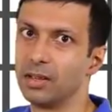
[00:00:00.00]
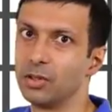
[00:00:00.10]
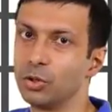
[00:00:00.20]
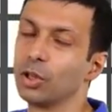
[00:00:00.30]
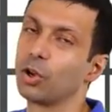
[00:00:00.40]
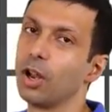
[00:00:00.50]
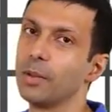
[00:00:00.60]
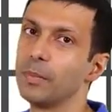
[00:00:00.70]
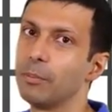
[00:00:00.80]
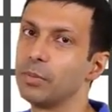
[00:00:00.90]
So the
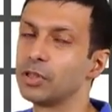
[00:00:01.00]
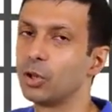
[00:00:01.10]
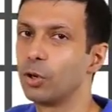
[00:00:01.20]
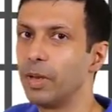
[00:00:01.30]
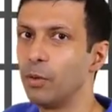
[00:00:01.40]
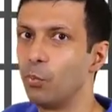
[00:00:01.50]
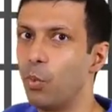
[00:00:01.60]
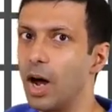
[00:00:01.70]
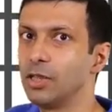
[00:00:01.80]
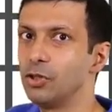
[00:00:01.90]
column number is going to be
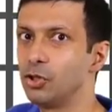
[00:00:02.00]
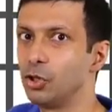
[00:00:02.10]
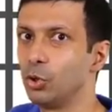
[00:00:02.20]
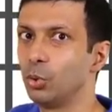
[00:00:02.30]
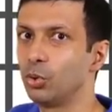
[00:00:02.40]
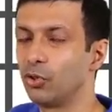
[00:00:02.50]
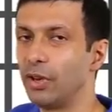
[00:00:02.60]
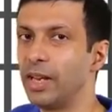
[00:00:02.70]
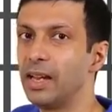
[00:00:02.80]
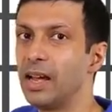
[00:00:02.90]
1, 2,
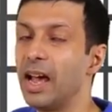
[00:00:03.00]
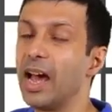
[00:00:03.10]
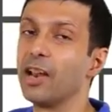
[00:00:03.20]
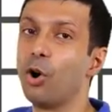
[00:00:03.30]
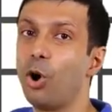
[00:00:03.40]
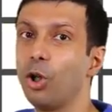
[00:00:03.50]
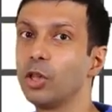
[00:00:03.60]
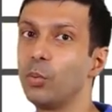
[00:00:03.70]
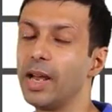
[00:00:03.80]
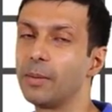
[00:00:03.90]
3 and all the
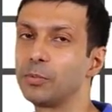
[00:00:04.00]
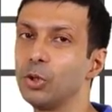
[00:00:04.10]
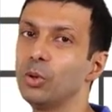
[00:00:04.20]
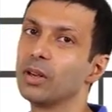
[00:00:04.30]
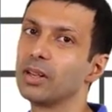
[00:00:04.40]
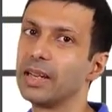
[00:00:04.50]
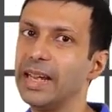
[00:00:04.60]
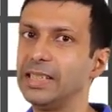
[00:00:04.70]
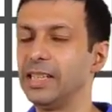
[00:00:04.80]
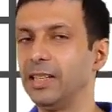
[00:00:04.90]
way up to
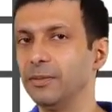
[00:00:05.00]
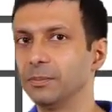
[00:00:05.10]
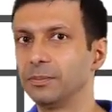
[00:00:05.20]
18.